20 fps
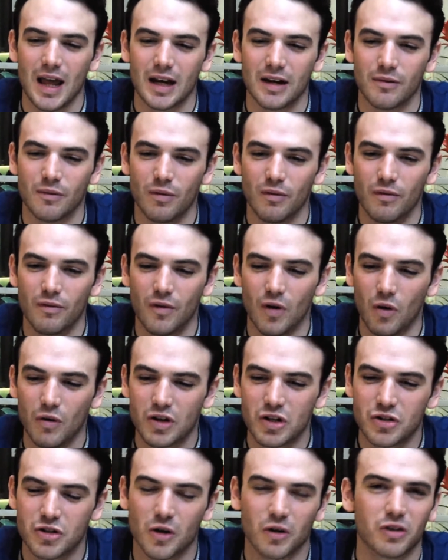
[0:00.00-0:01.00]
and we
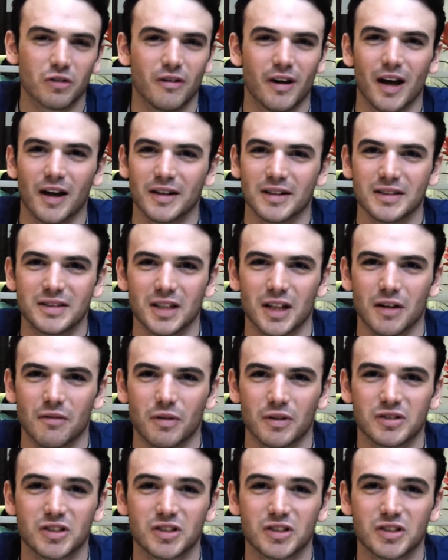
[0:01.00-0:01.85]
always joked around and stuff.